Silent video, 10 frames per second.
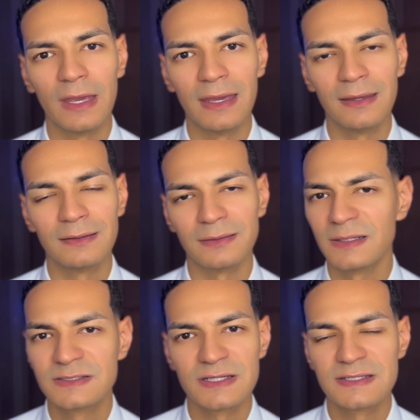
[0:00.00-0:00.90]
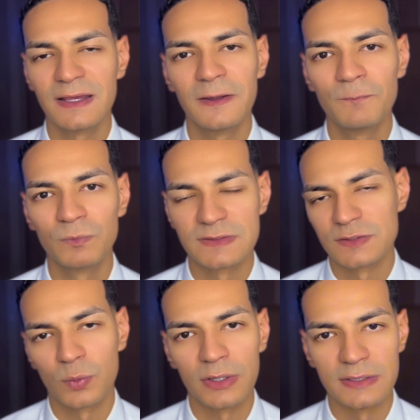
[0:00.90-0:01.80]
And let's just say,
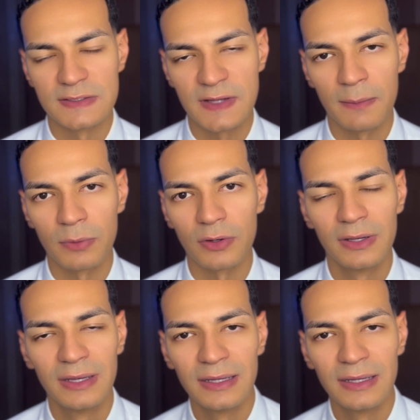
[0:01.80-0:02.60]
since we're in December,